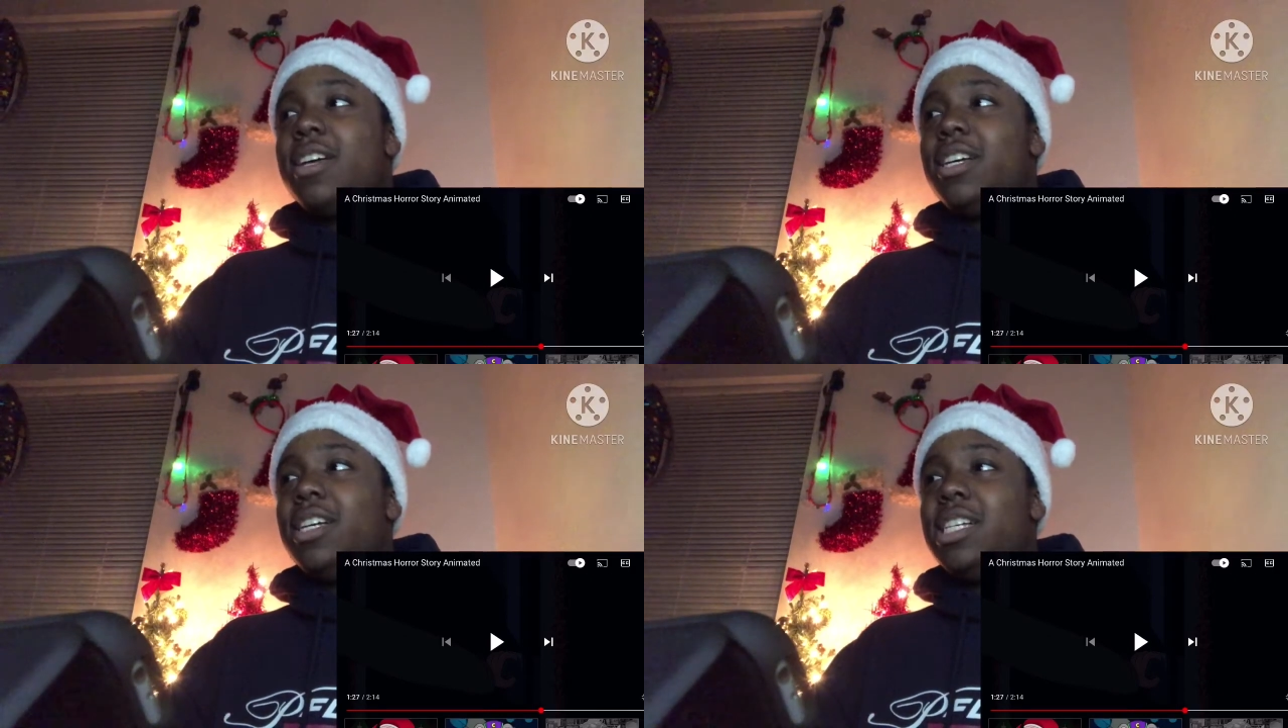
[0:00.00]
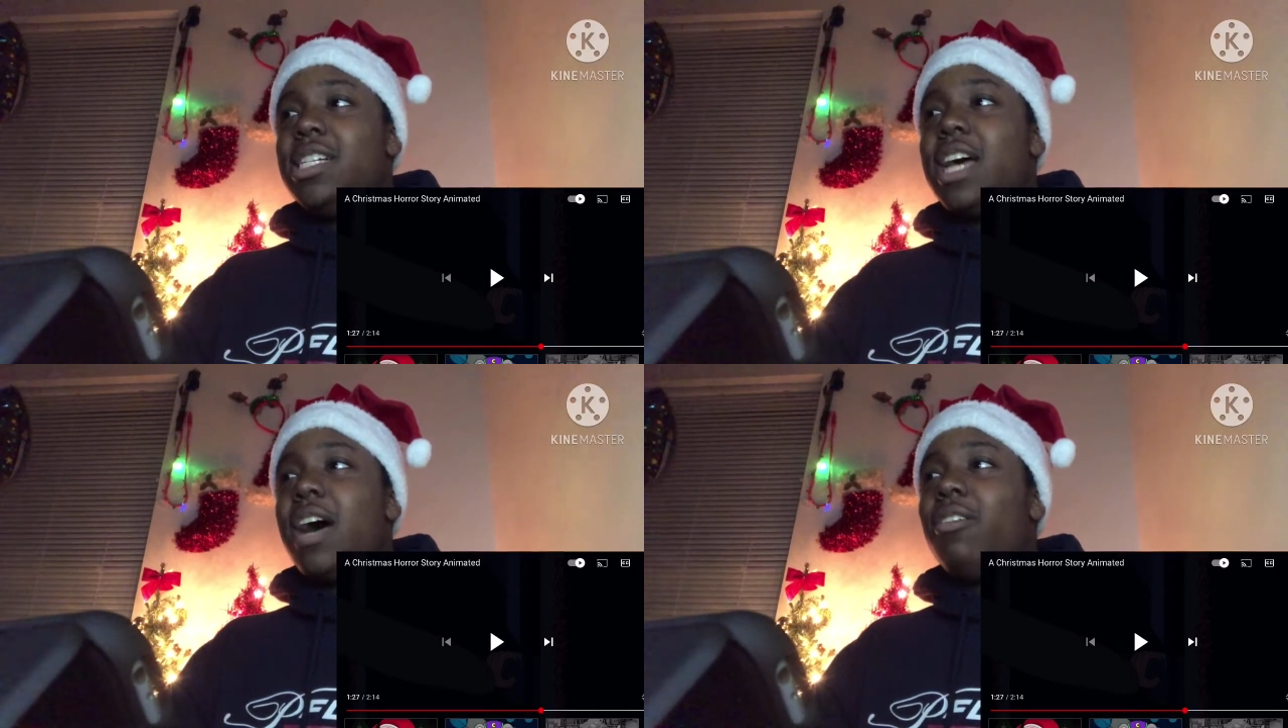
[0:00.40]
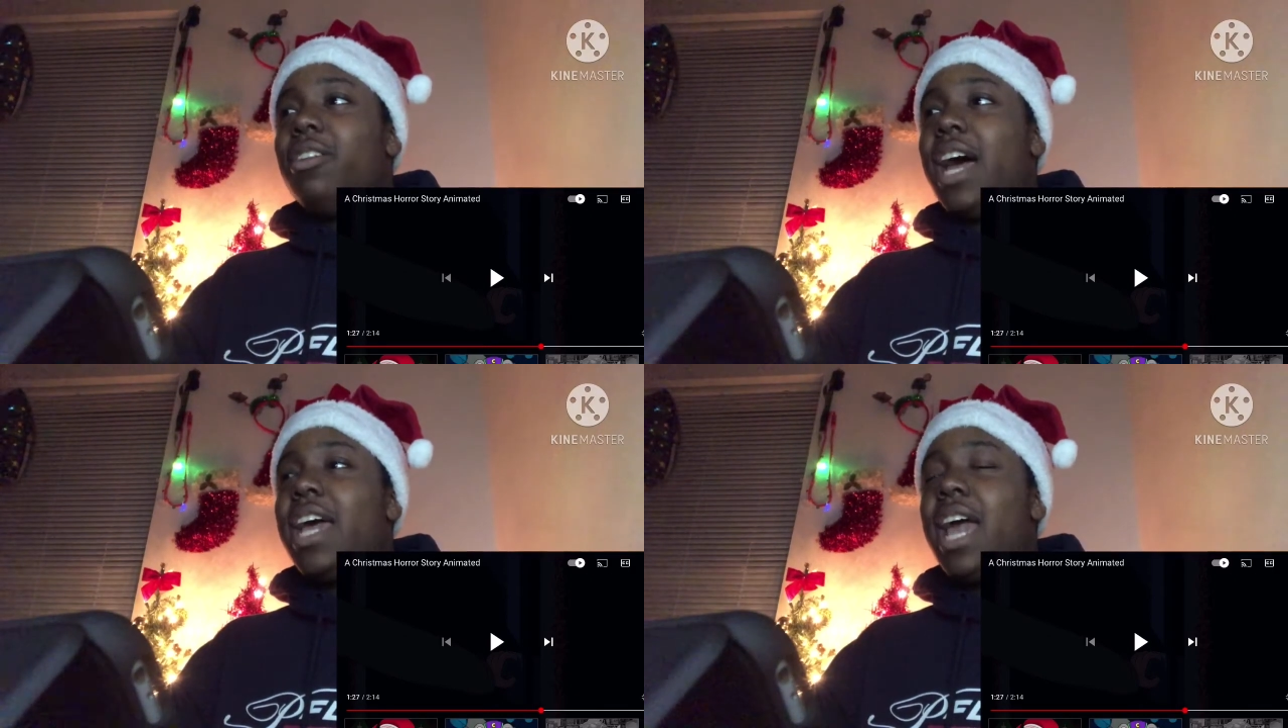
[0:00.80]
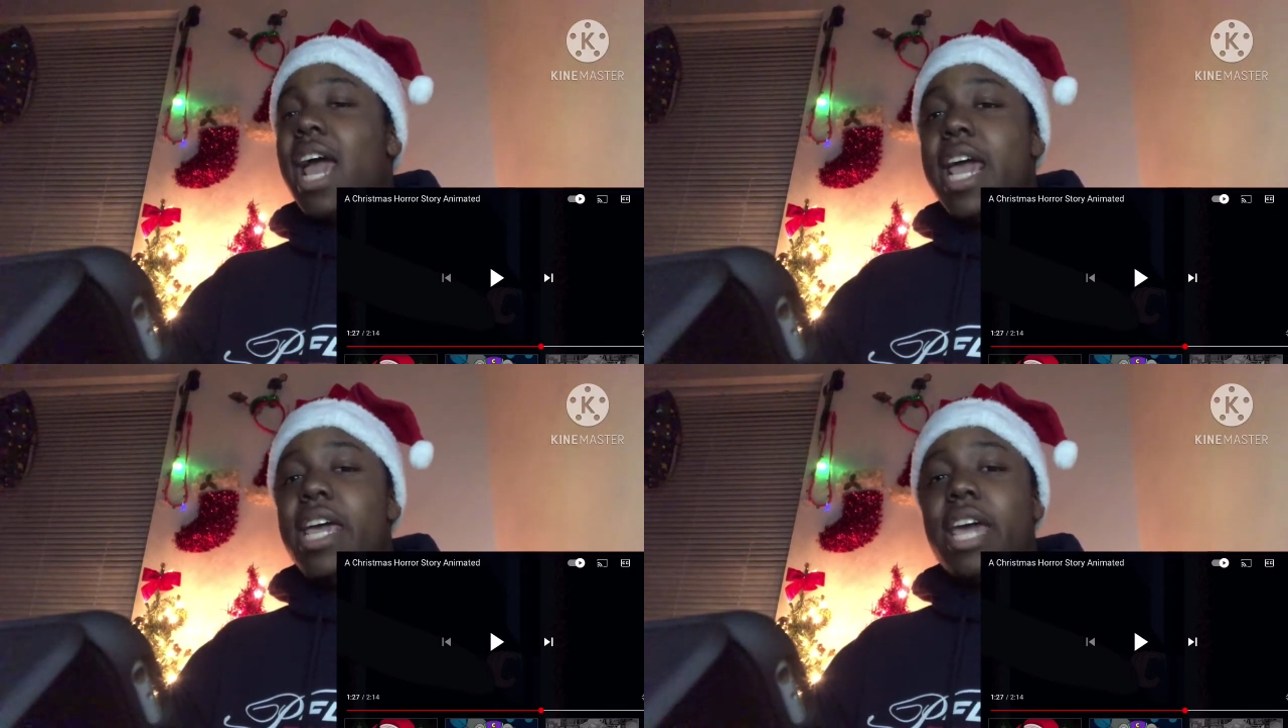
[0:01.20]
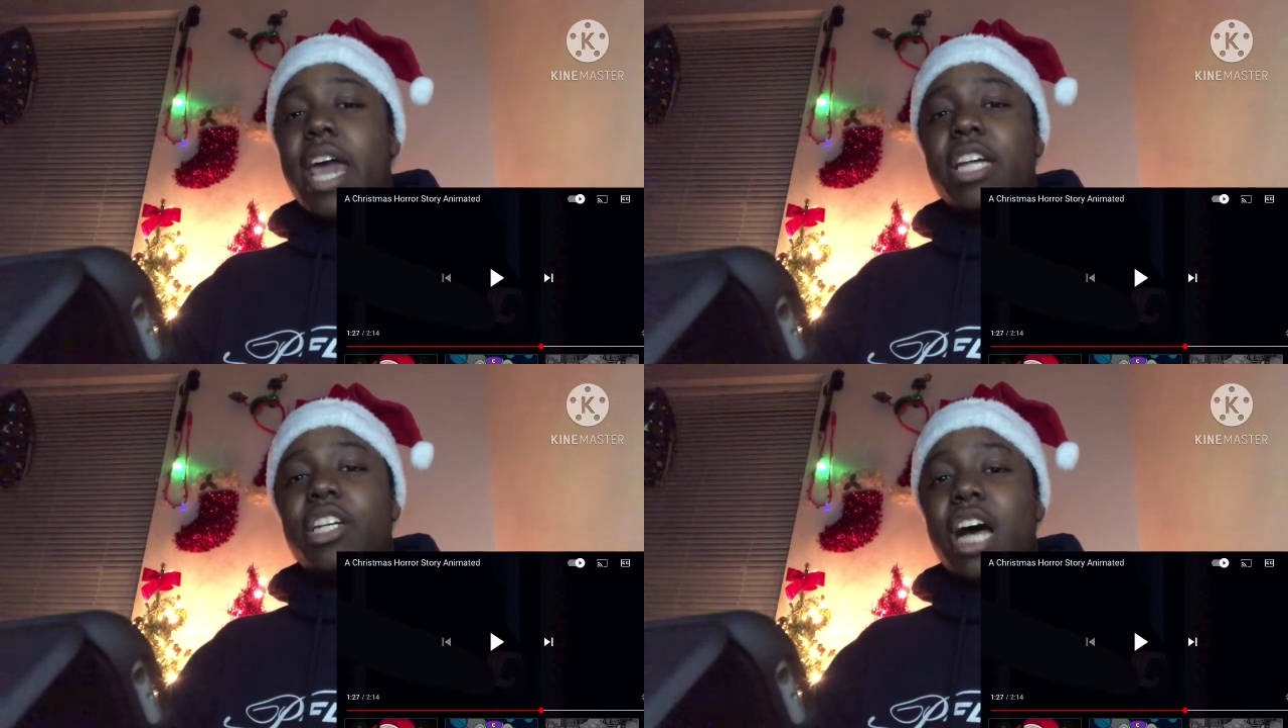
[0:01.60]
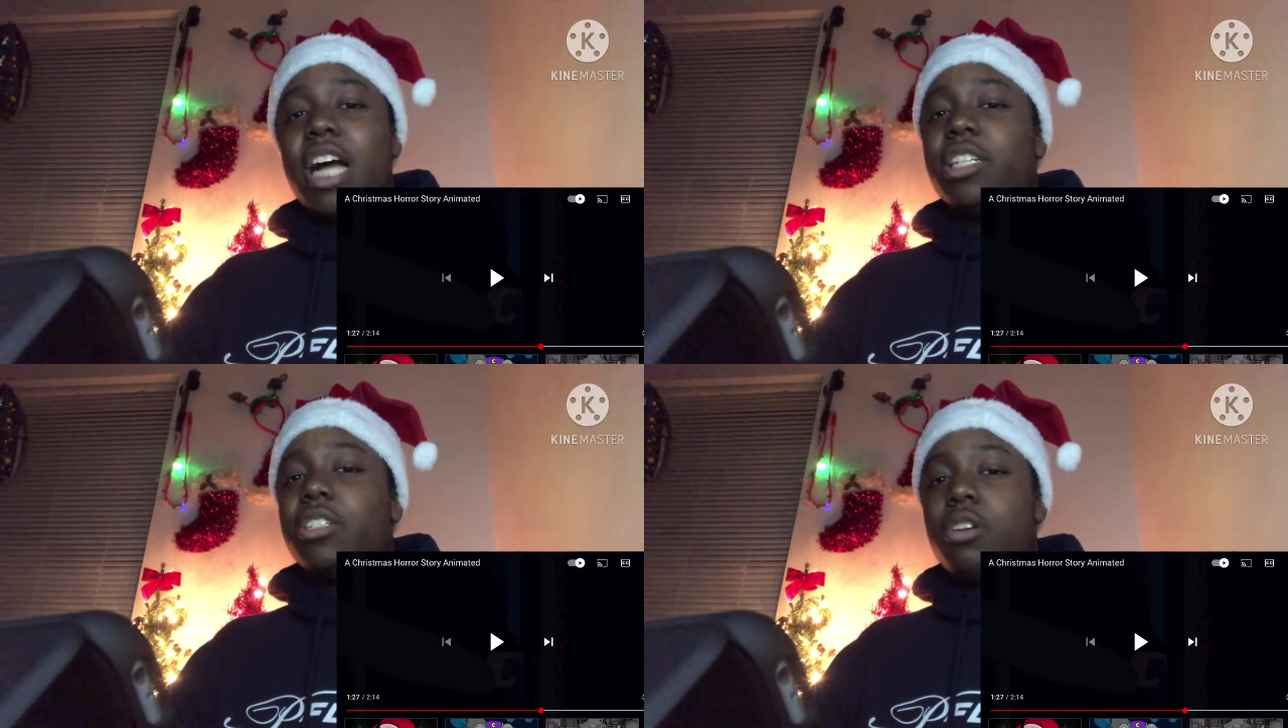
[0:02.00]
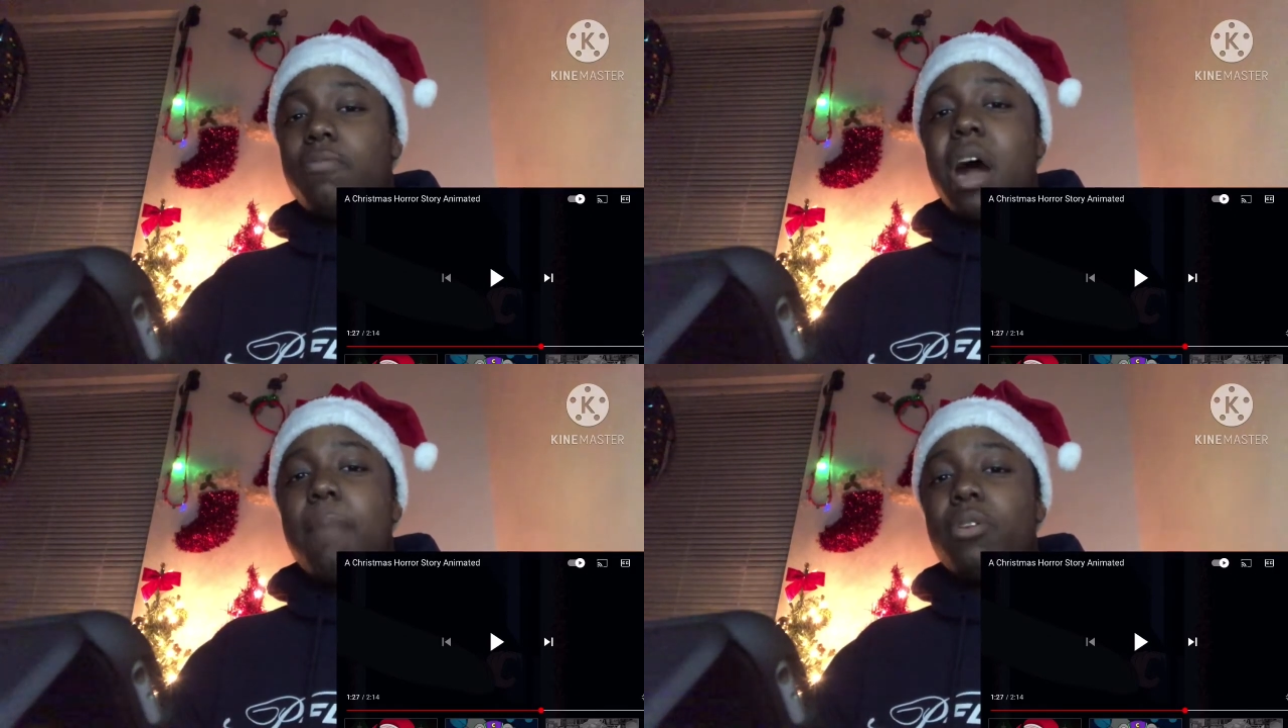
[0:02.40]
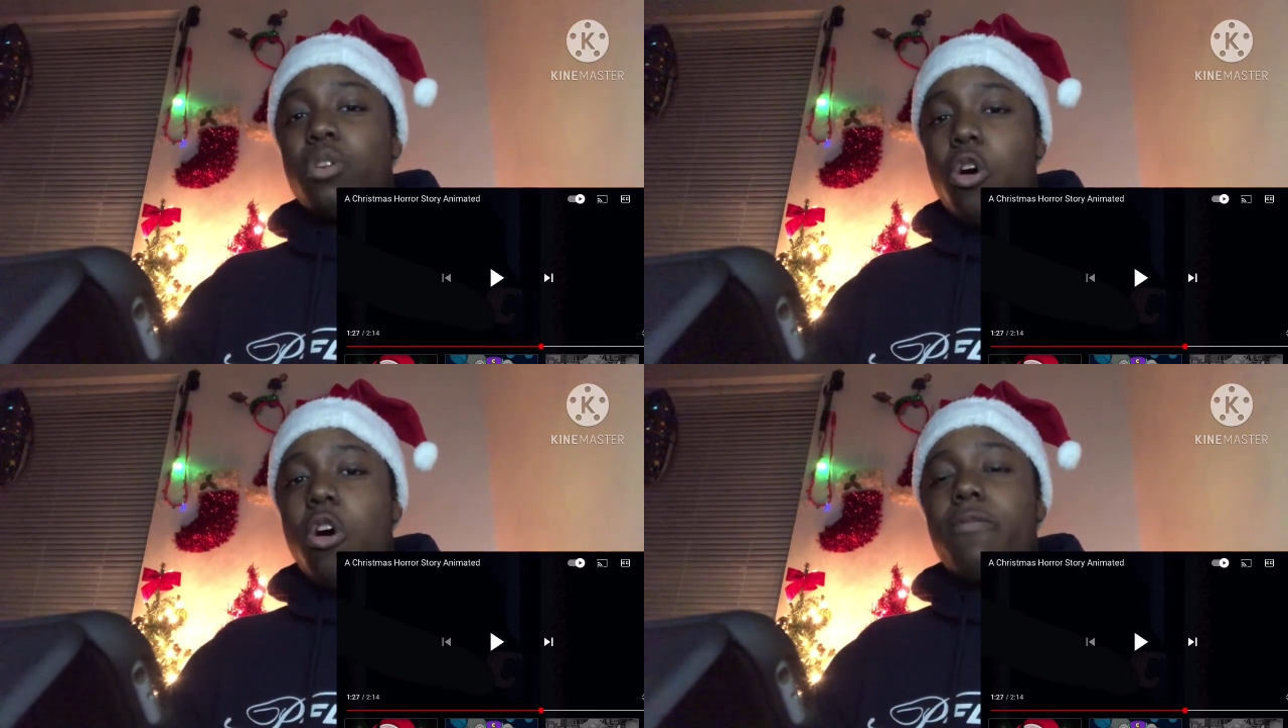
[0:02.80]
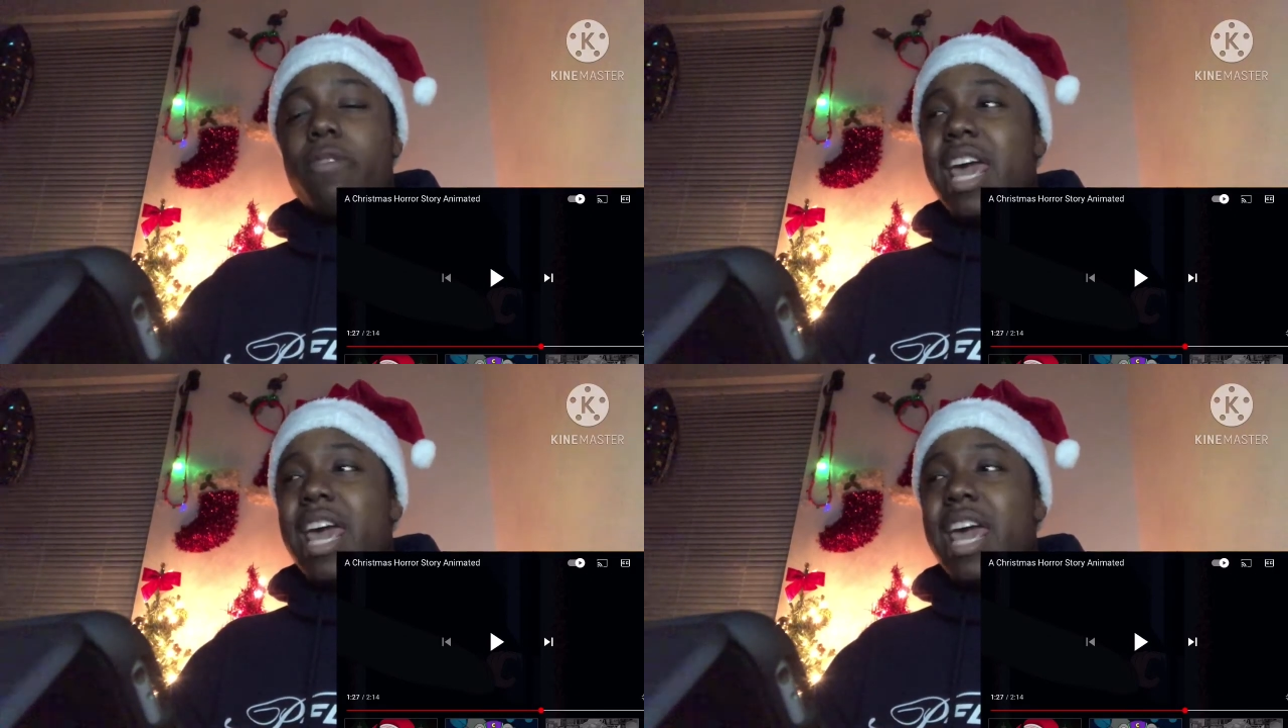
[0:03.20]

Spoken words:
It sounds like AK shots popping off.